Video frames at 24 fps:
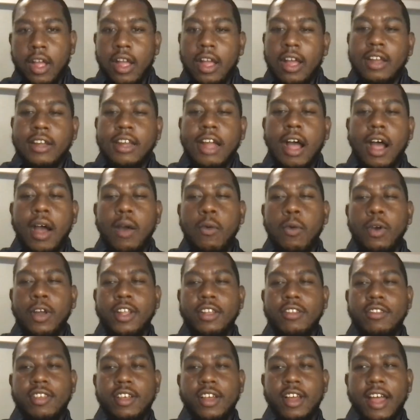Now, I
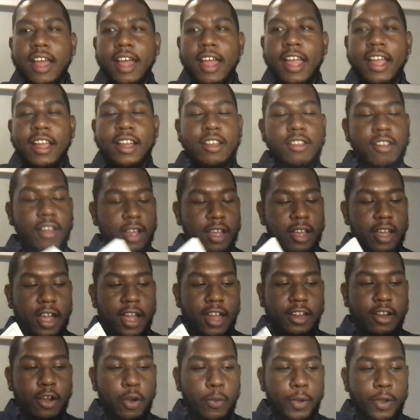wanted to, because I
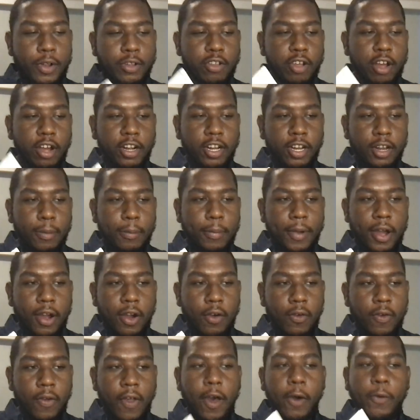know we were talking
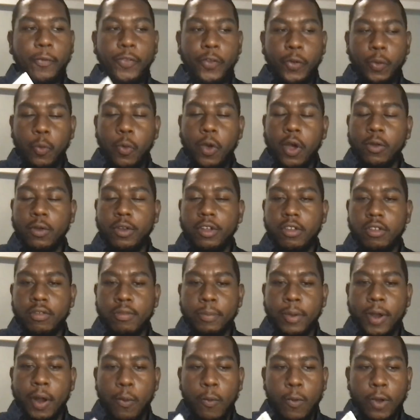about health and wellness,
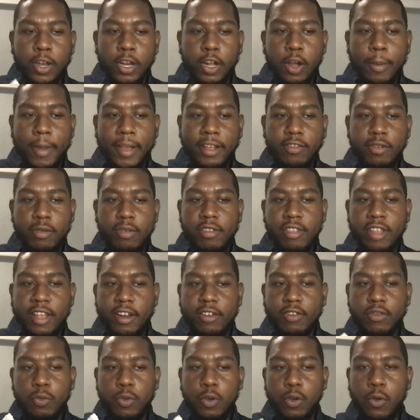but I wanted to go back to
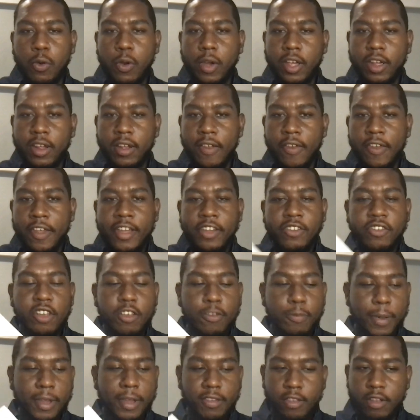aesthetics real quick, just
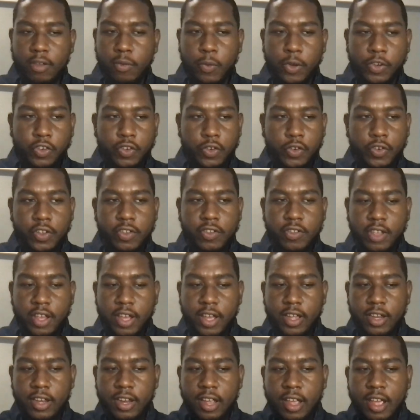based on what you just
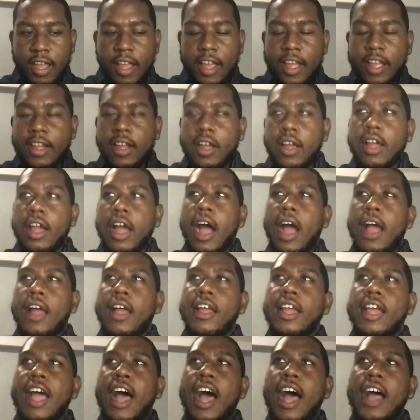said.
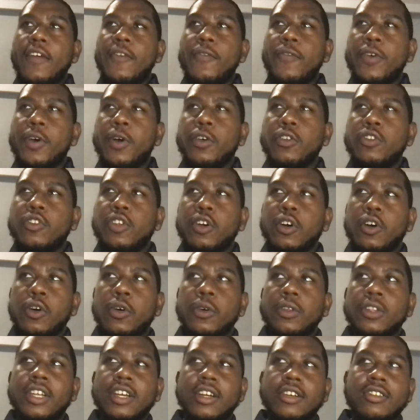I feel as though
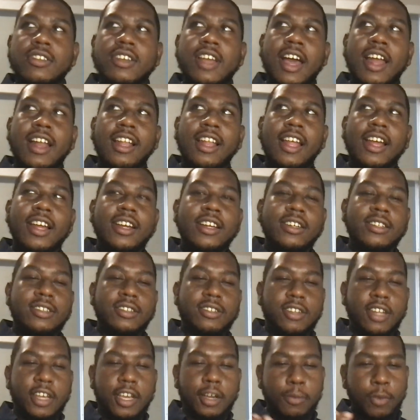there's kind of like a
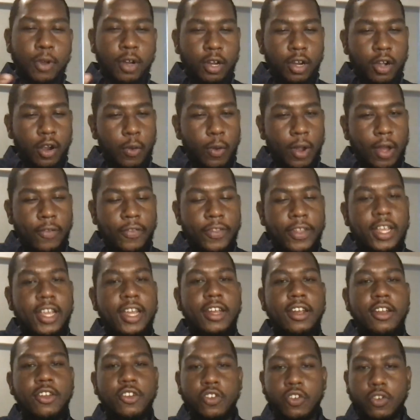stigma around the
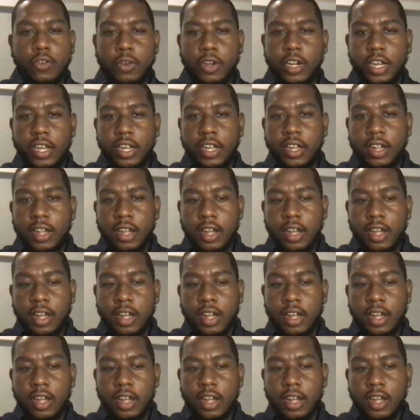industry